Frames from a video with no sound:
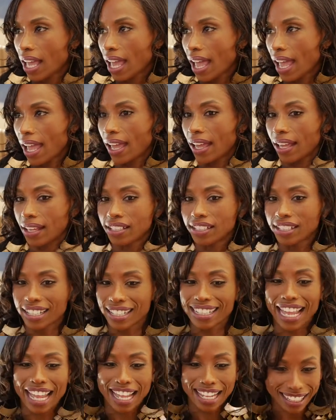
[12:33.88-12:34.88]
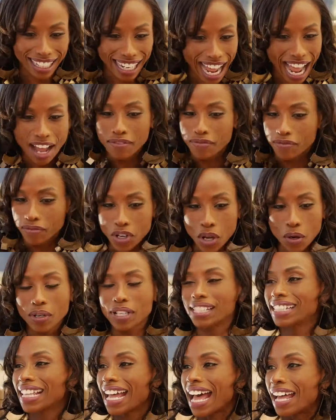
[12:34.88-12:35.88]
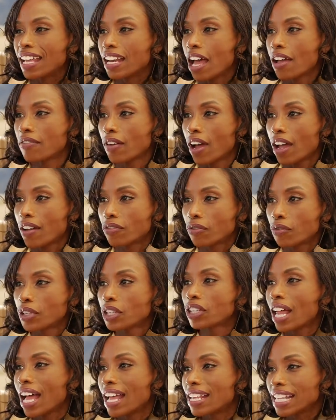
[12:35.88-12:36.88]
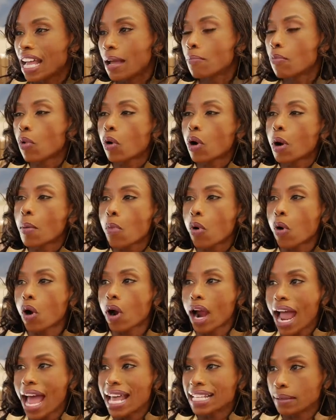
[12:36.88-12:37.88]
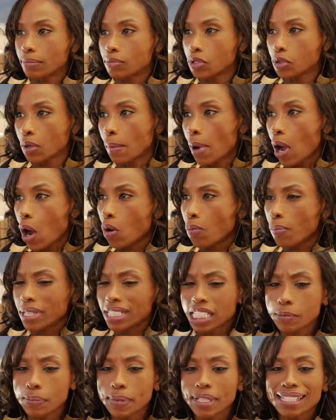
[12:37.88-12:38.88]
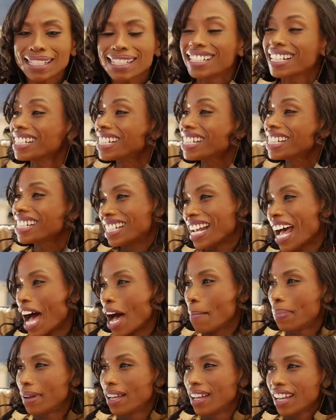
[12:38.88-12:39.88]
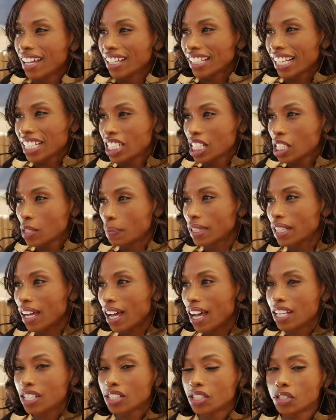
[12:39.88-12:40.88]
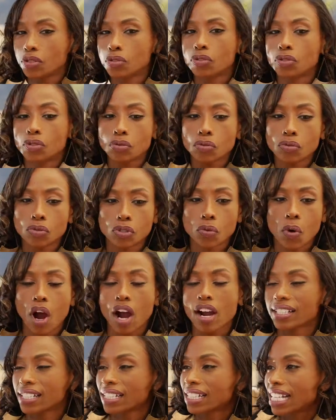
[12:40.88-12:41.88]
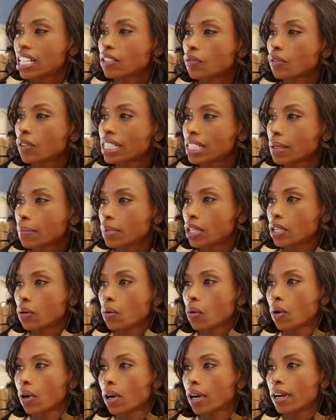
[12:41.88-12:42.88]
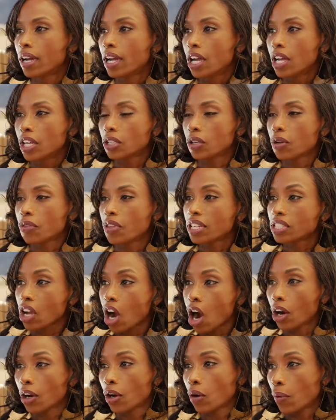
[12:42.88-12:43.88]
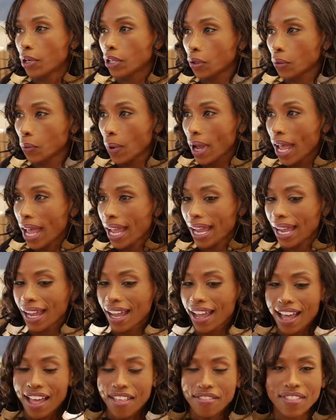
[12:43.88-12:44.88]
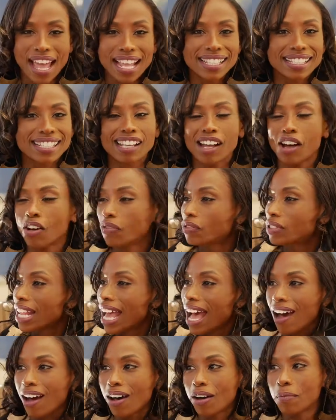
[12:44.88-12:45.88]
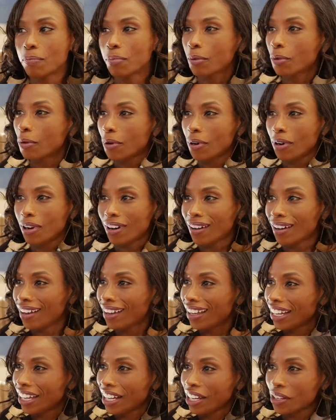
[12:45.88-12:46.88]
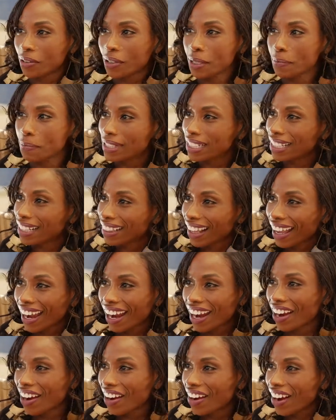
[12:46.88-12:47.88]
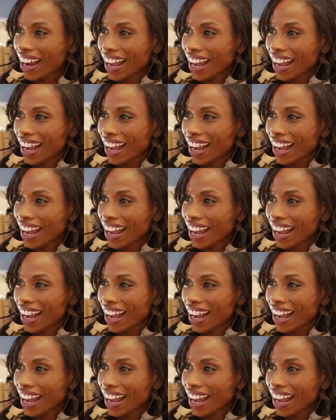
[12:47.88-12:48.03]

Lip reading: And I've noticed that, I've realized that more and more as I'm doing my own business, because it doesn't stop. Like, just because you are successful at something, or, things are going your way, that self-doubt, boy, it creeps in there.